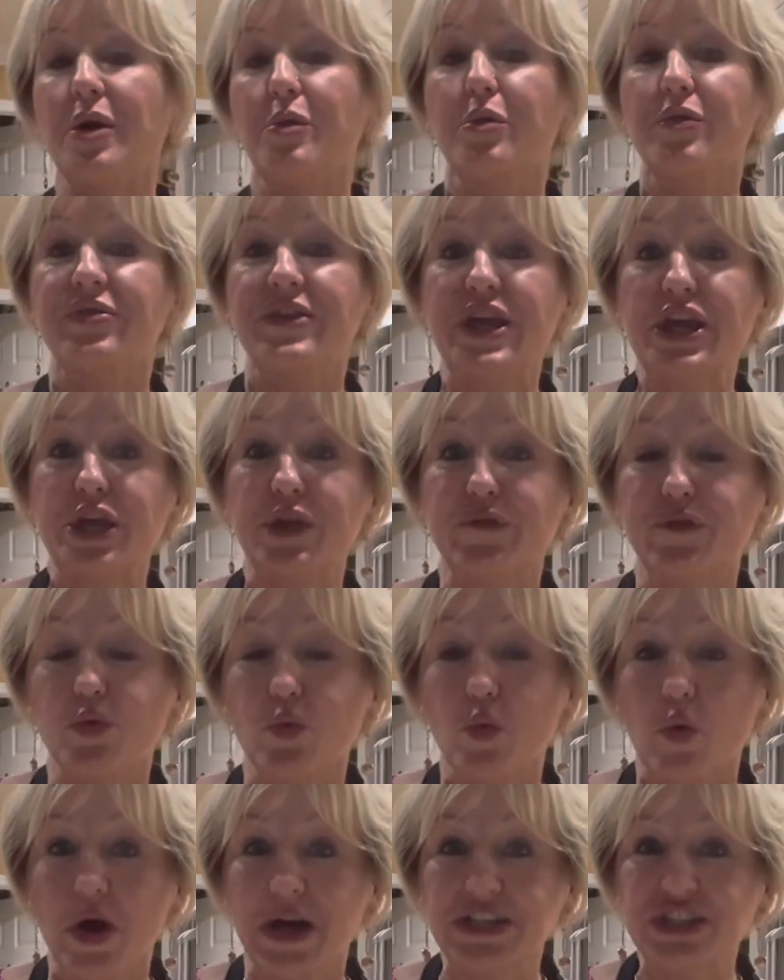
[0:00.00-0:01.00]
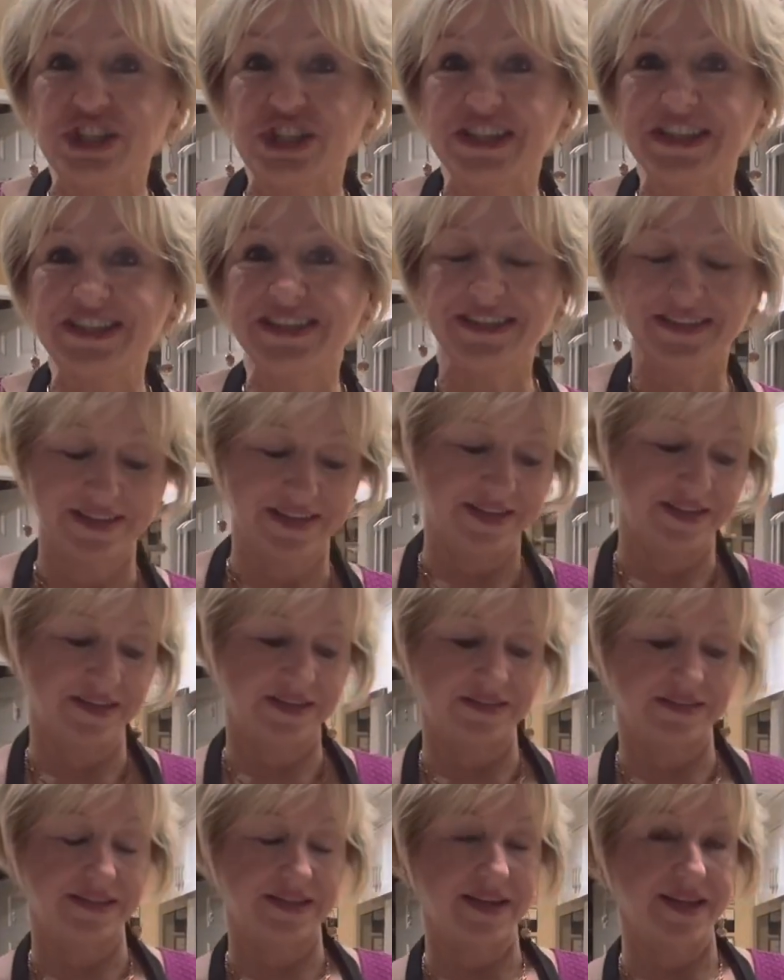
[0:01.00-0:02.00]
Thank you for watching
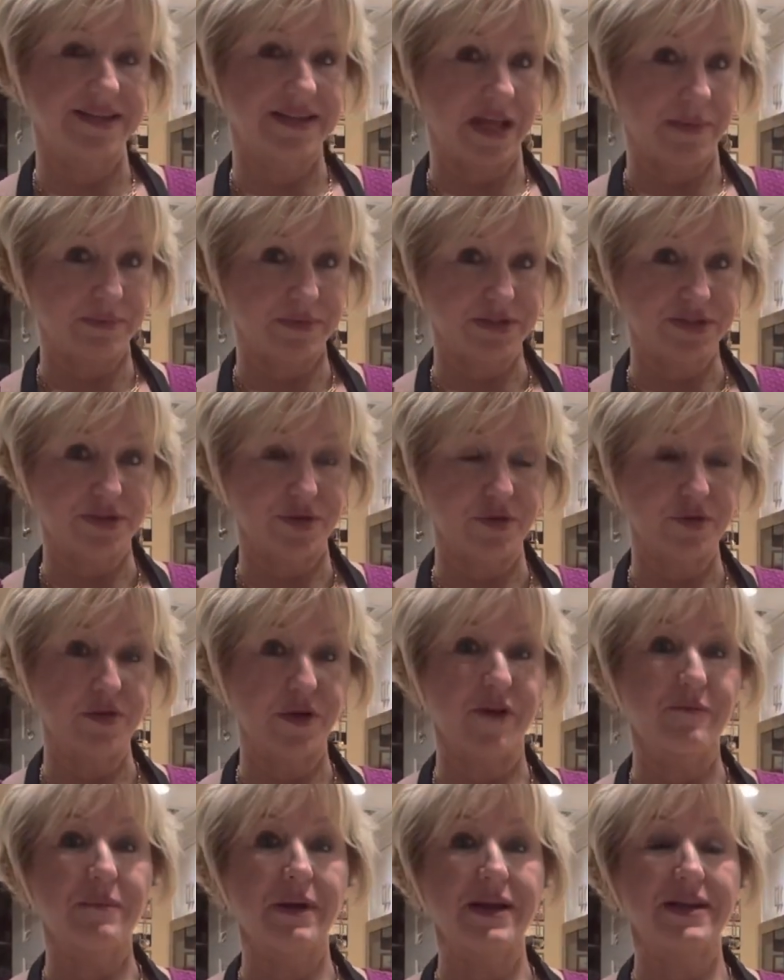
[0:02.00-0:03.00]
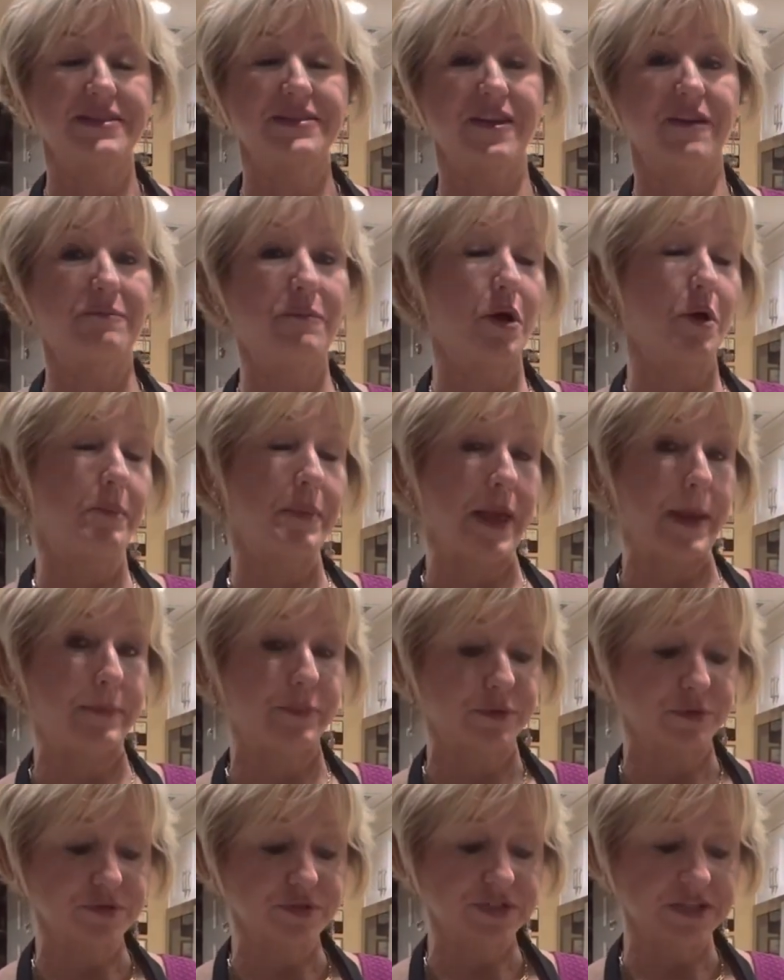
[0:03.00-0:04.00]
today's episode of my stuffed bell
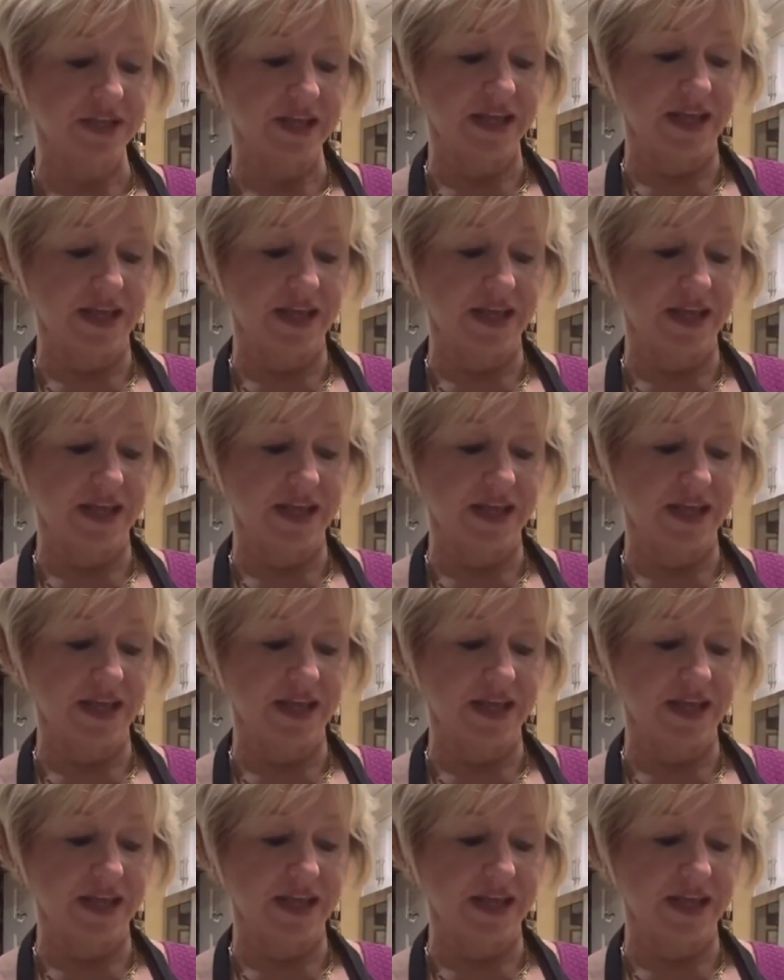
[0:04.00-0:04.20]
peppers.